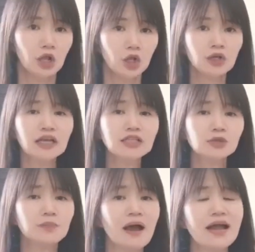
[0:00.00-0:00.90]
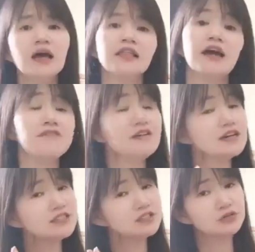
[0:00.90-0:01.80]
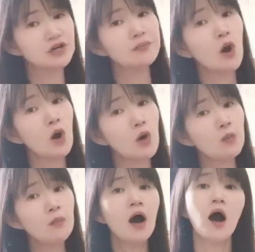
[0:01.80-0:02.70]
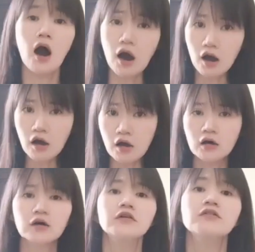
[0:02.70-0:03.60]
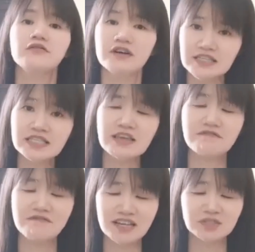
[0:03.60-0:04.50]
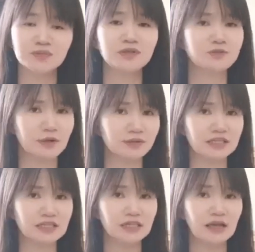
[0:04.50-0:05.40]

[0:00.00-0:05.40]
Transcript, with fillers: looking to buy their first dream home or first investment property.